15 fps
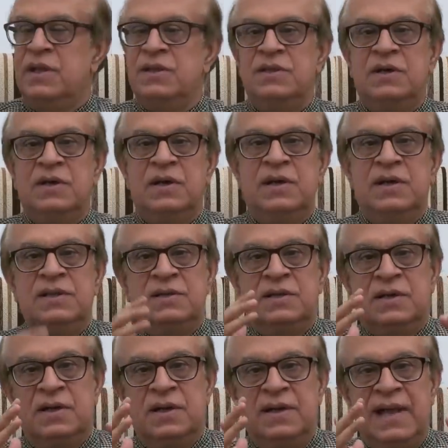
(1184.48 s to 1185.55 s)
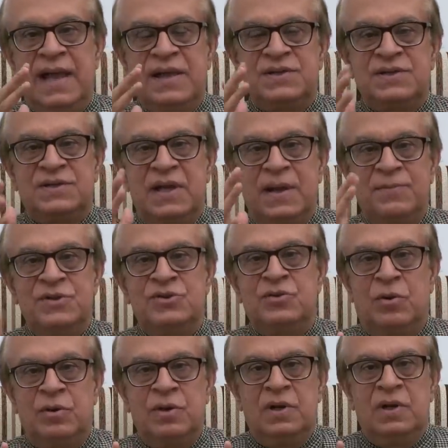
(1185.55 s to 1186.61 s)
in the next
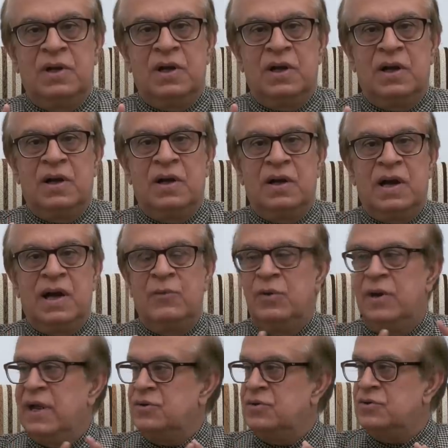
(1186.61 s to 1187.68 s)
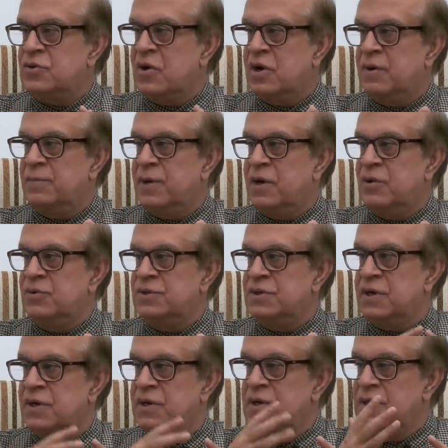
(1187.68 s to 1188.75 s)
episode, I would like to talk about
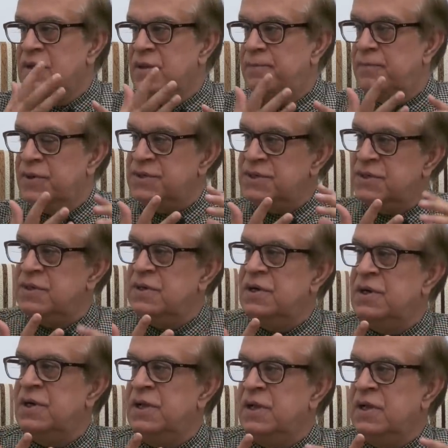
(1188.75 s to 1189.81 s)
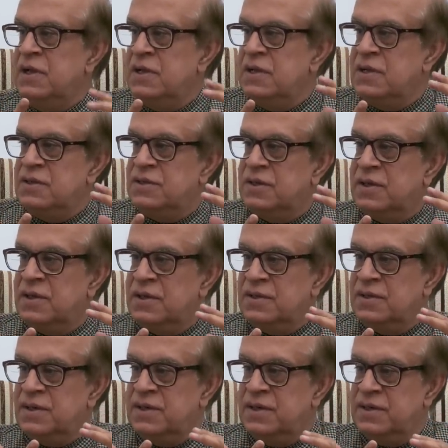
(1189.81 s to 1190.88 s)
particularly
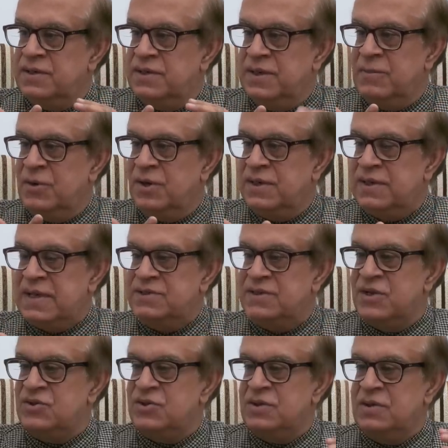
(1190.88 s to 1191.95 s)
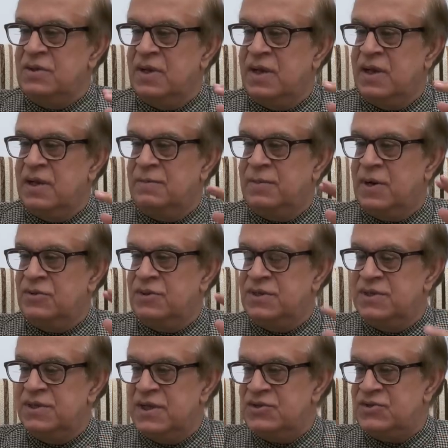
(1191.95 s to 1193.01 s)
the demonetization and about the
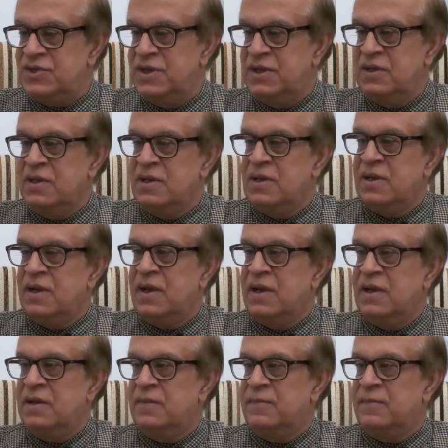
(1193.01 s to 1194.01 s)
GST and